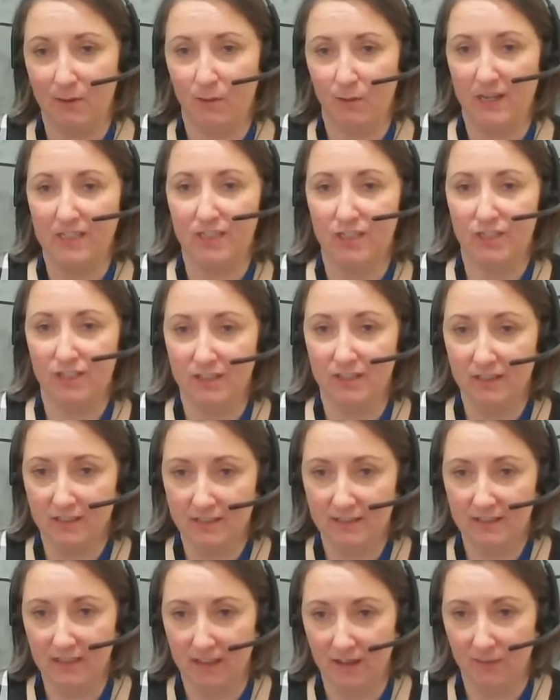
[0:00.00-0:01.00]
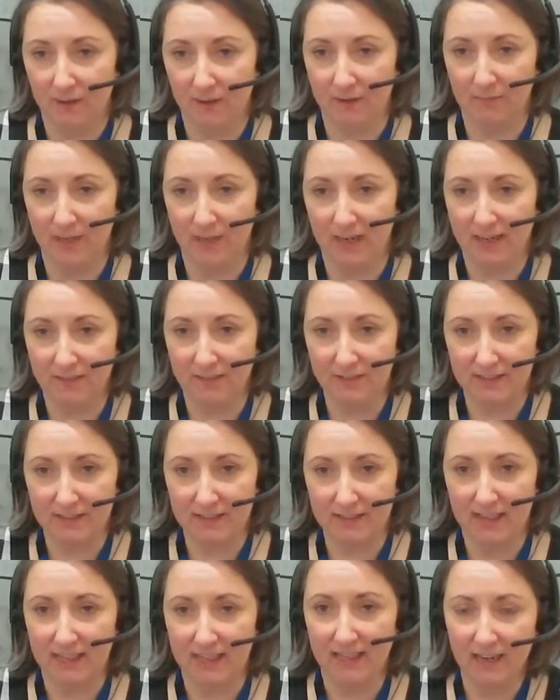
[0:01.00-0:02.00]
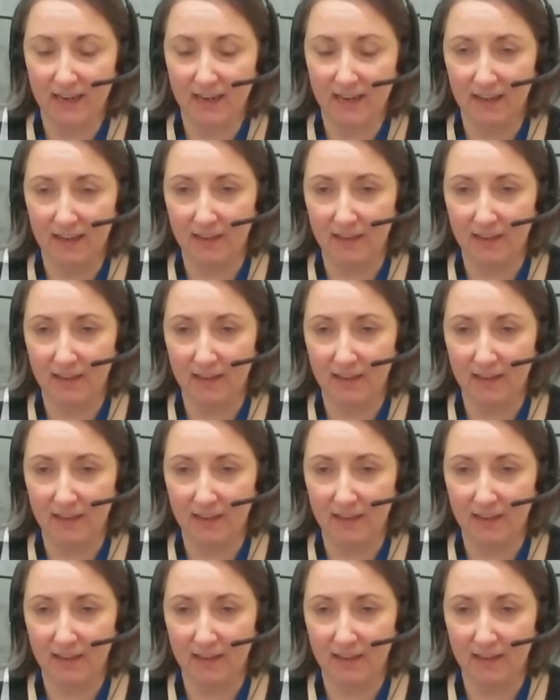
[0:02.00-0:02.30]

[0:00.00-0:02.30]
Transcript: question, so I'm going to have to say it.